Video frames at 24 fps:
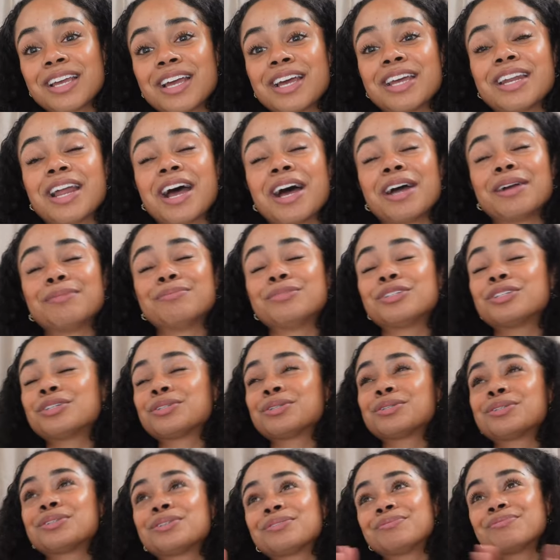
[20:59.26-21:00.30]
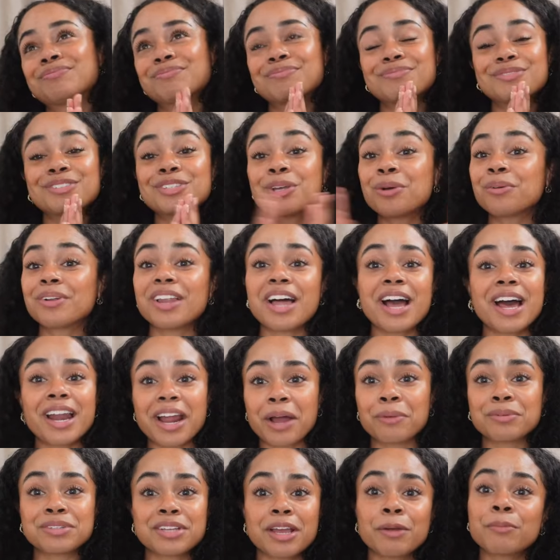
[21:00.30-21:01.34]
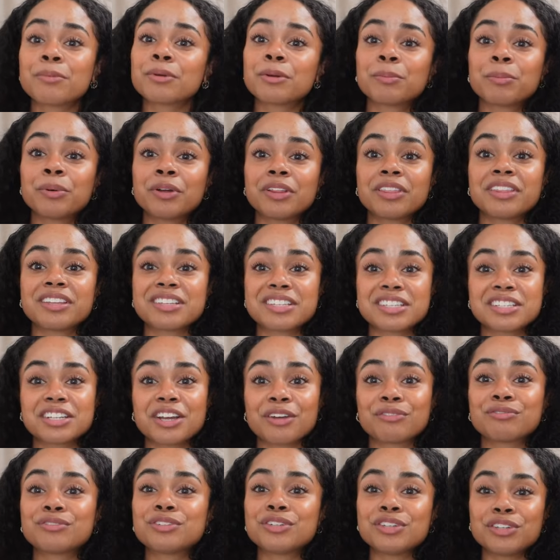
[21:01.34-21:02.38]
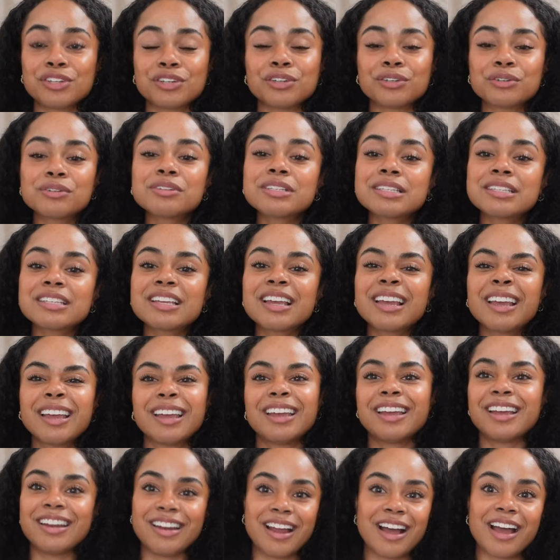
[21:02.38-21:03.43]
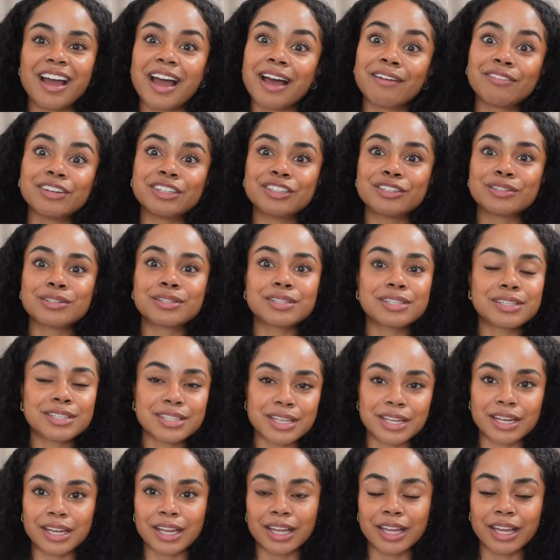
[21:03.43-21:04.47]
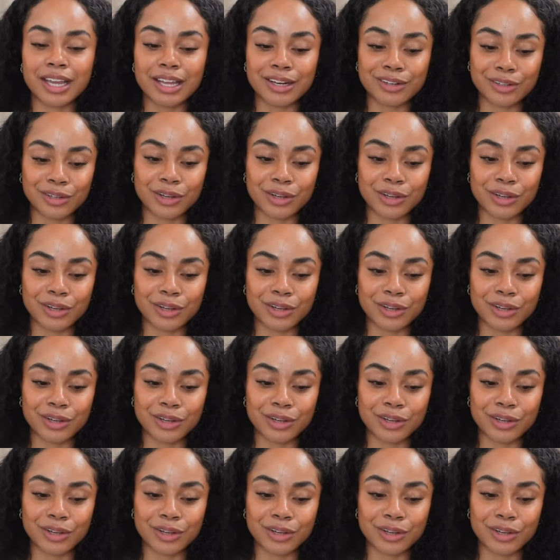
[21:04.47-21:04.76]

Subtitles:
and I'm just so glad I was able to put this stuff to use and not have it just sitting in a